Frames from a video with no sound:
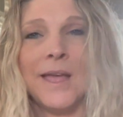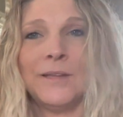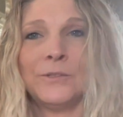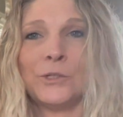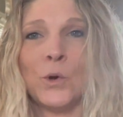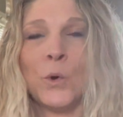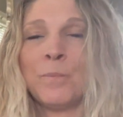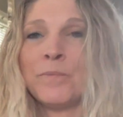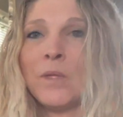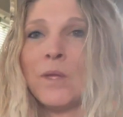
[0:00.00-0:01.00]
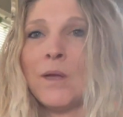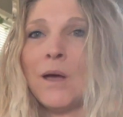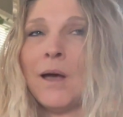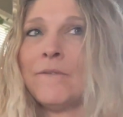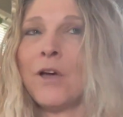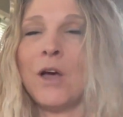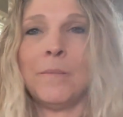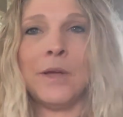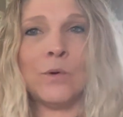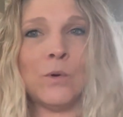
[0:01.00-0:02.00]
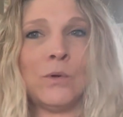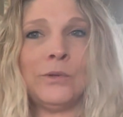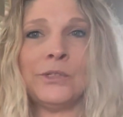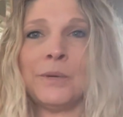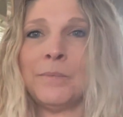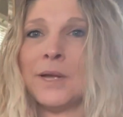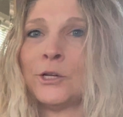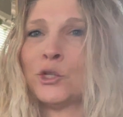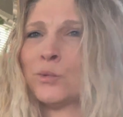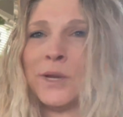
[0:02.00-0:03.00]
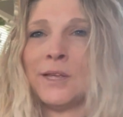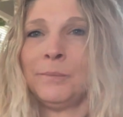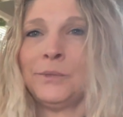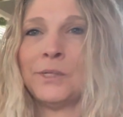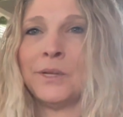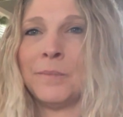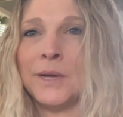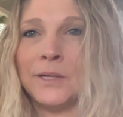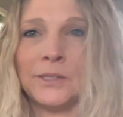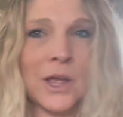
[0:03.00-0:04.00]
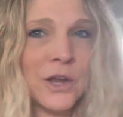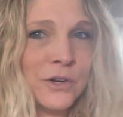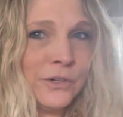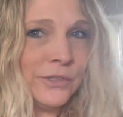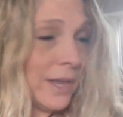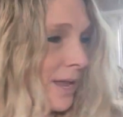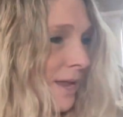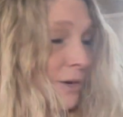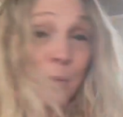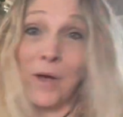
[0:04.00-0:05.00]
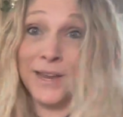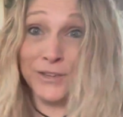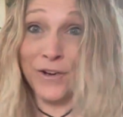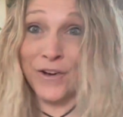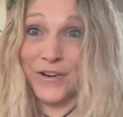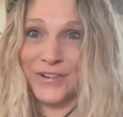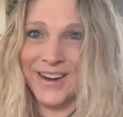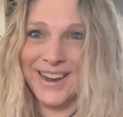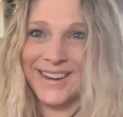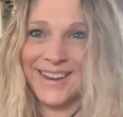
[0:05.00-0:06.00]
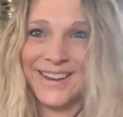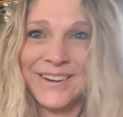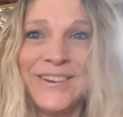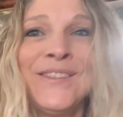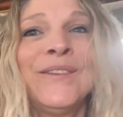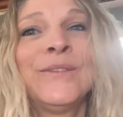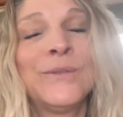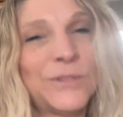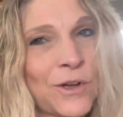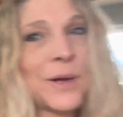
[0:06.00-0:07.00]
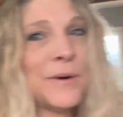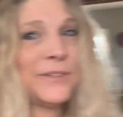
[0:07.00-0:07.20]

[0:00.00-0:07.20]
And so I've got my goals and my dreams and my desires and my dog right here. Talk about